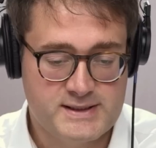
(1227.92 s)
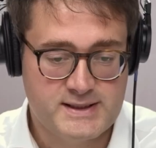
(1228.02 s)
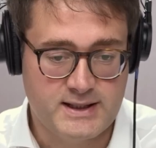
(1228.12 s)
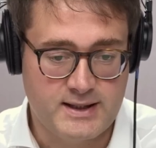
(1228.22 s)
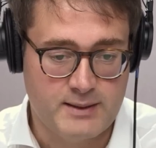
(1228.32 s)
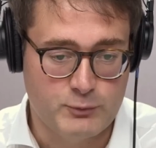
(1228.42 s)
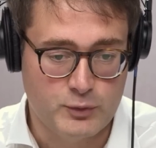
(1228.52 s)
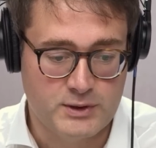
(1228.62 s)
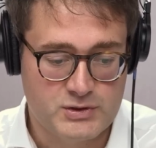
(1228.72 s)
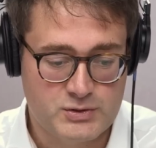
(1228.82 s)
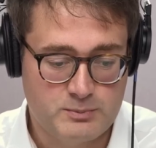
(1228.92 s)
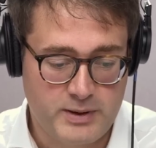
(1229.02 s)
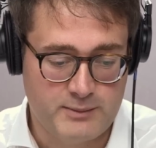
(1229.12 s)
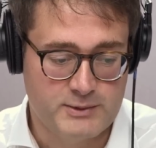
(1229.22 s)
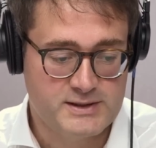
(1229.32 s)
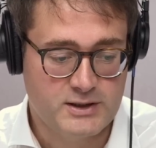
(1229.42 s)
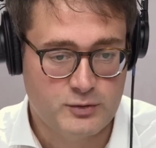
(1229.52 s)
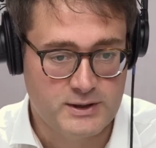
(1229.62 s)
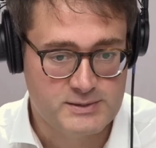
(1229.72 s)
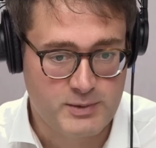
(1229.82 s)
see their mortgage payments
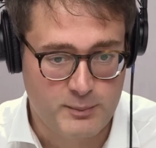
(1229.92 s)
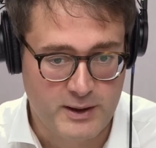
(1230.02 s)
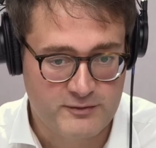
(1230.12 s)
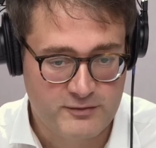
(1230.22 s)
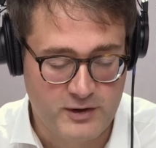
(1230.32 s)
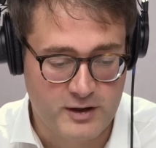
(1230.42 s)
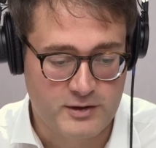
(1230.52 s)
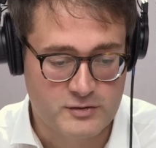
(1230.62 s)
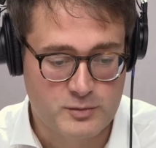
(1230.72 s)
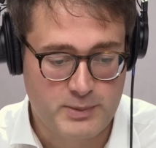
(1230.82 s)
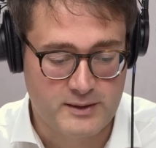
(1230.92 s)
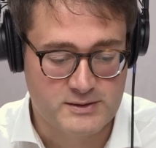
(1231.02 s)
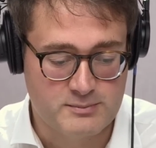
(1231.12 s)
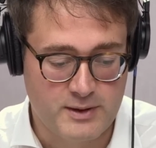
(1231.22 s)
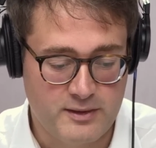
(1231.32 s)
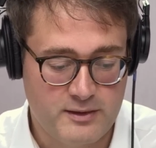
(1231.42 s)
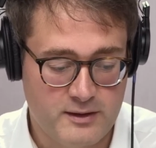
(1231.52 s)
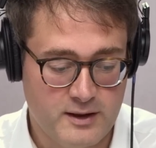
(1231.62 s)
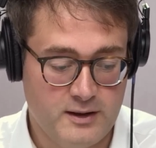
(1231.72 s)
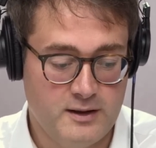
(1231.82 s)
increase by about £500 a month.
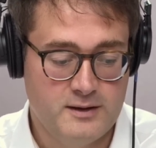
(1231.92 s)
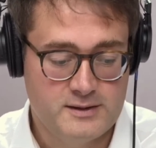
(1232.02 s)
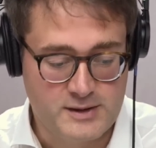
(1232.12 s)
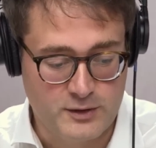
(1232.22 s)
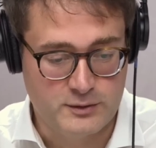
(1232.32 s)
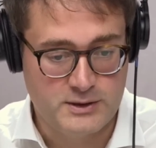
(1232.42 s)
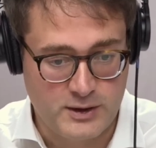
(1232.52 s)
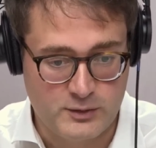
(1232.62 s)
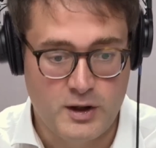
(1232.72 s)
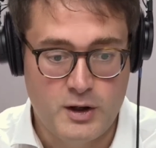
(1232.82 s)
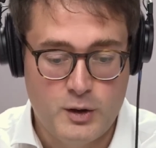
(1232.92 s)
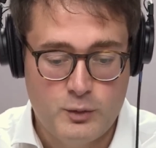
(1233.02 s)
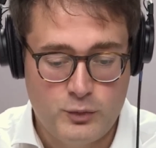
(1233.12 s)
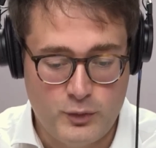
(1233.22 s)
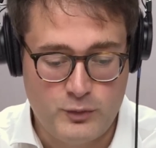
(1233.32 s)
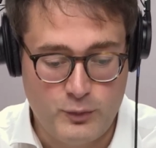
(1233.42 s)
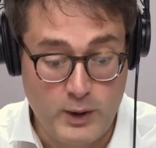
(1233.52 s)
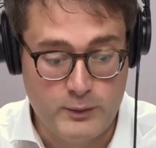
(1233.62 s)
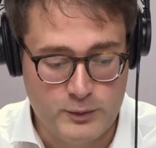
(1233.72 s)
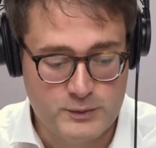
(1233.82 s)
So, the
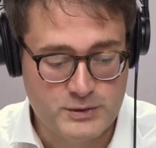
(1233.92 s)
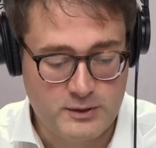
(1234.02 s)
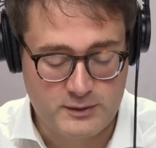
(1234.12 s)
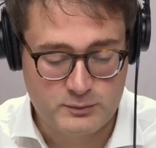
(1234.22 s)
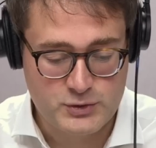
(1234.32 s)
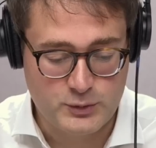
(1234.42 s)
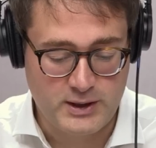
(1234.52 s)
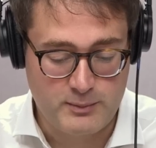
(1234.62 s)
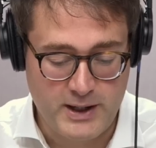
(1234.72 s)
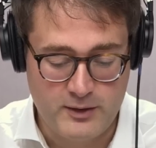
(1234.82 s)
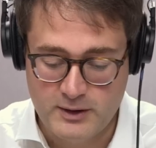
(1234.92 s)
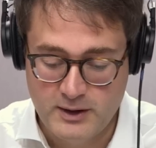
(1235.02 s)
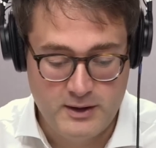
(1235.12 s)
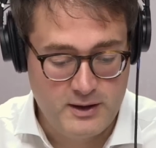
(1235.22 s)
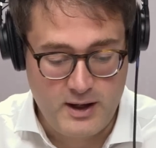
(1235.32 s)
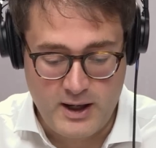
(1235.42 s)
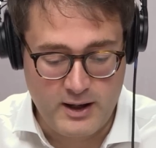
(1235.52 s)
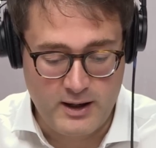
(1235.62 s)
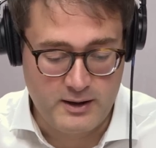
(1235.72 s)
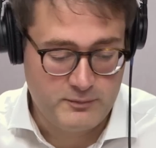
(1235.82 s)
way we were talking about,
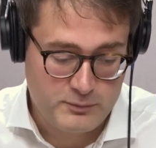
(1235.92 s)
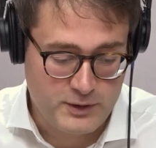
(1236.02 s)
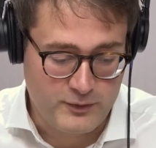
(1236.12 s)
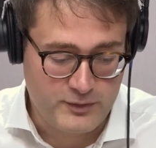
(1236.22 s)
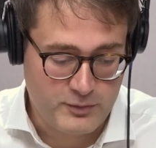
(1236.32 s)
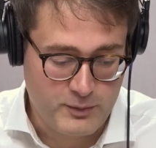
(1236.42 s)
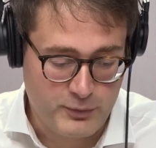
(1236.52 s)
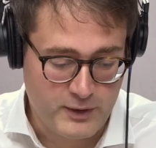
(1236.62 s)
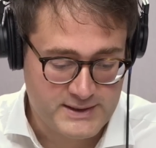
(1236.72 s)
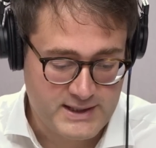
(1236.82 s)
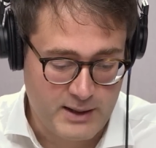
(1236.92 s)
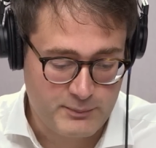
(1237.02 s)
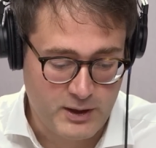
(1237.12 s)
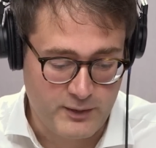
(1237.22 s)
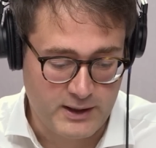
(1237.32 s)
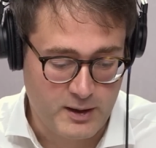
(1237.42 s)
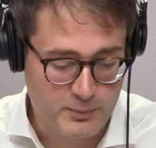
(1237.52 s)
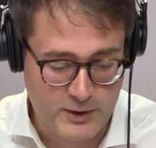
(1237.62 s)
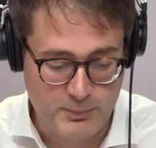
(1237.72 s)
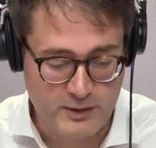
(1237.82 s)
the price cap going
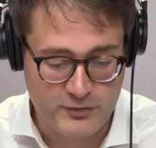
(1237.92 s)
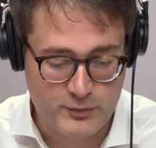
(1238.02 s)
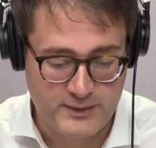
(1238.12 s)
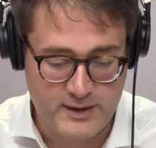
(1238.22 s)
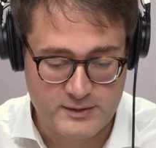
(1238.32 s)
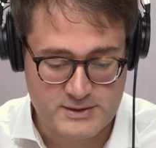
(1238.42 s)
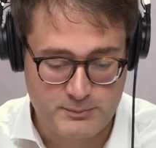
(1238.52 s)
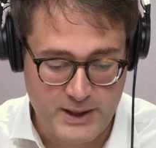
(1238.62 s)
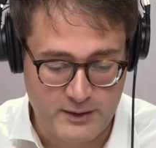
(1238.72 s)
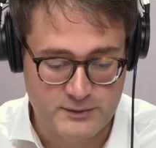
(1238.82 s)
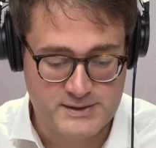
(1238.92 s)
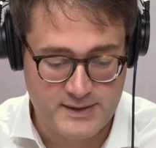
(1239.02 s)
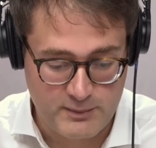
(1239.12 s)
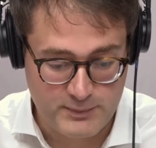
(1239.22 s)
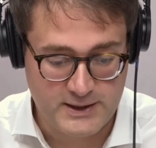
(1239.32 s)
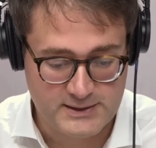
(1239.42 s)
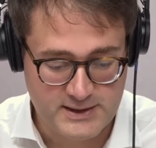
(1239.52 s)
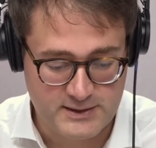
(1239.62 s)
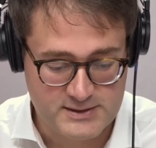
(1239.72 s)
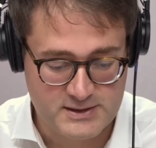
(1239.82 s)
up above £3,000 and that being
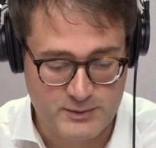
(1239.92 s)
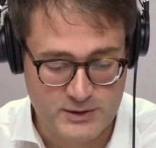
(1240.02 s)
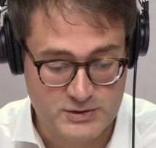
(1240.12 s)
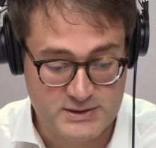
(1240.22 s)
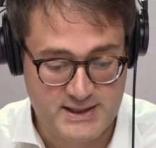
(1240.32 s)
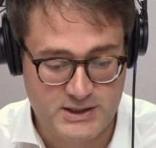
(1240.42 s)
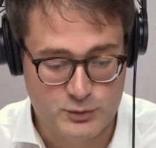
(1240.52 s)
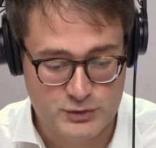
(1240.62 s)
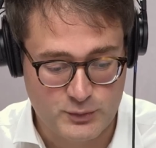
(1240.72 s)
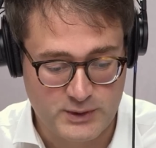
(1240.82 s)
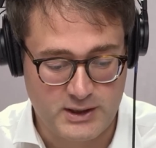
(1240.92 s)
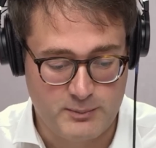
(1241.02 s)
seen as an emergency, you're talking